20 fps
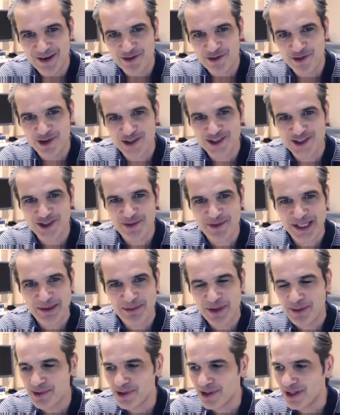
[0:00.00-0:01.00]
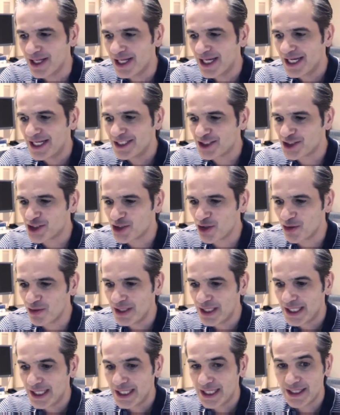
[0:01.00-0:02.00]
For so many people. So
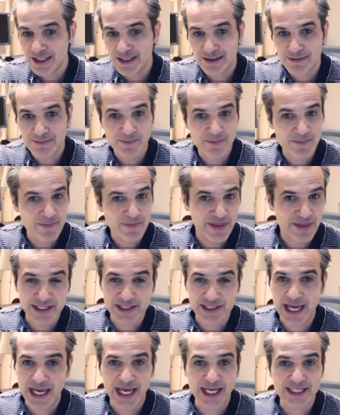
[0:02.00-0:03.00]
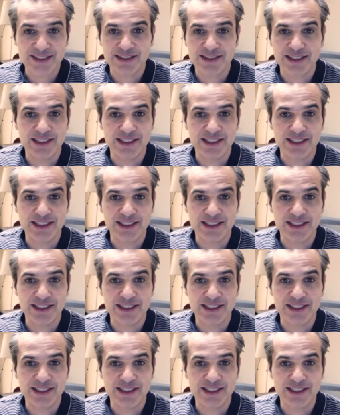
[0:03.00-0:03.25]
they asked